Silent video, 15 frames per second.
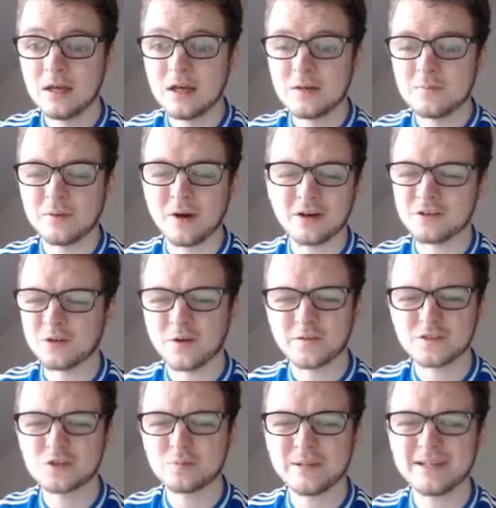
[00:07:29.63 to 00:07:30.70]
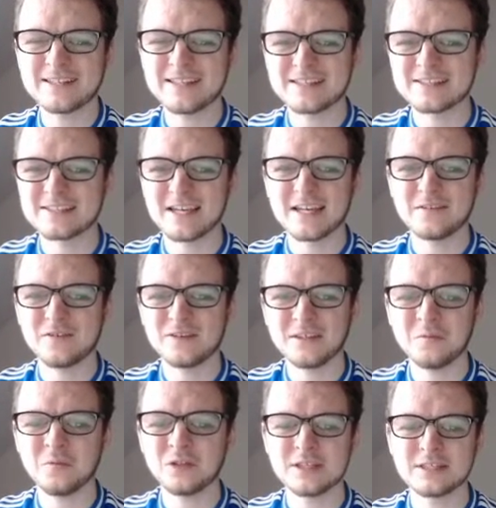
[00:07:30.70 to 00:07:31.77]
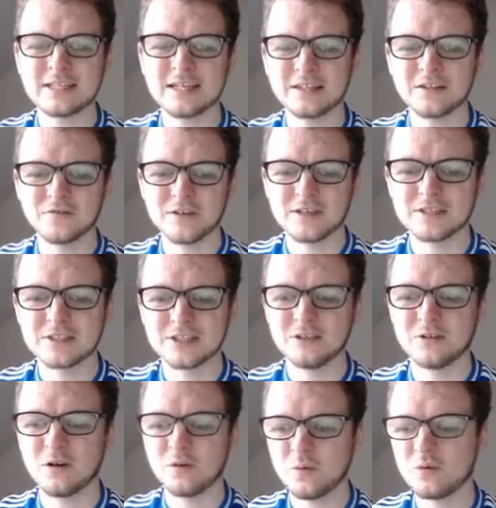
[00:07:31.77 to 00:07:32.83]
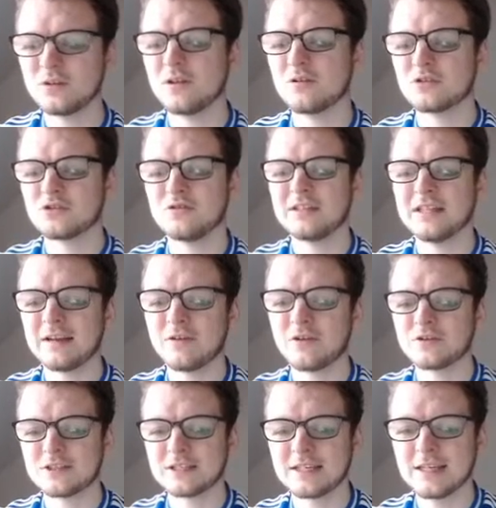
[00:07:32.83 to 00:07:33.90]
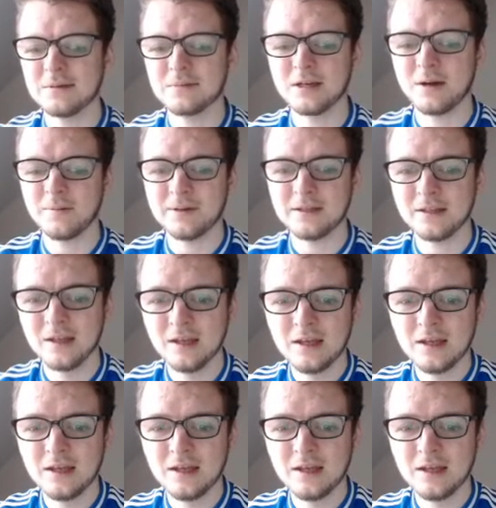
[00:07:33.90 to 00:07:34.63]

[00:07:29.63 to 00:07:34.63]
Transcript: But I don't know, I've just played it safe. I didn't want to take the risk. I want those green arrows to keep coming.